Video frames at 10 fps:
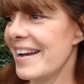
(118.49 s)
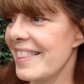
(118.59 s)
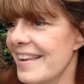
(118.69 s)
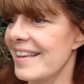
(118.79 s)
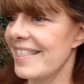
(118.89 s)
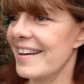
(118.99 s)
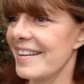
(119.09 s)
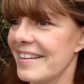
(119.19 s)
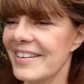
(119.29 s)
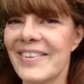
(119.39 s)
And then I thought,
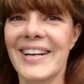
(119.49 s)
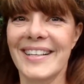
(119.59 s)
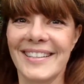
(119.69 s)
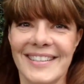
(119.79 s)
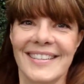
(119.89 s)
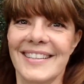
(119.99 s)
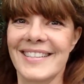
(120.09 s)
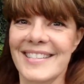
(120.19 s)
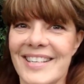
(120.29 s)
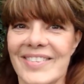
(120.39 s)
you know what,
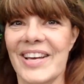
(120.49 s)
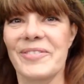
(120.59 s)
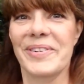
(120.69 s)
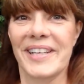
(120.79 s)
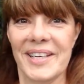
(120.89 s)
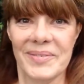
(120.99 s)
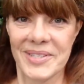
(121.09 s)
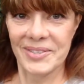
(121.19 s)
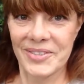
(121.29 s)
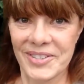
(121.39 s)
stuff that for a game of
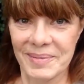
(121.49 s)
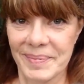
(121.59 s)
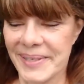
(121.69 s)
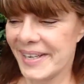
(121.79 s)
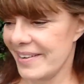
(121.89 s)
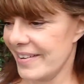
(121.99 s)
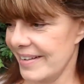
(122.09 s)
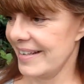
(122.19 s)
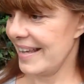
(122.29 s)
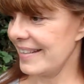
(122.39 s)
soldiers. I'm putting it
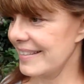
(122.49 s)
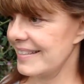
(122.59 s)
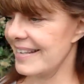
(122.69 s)
on, and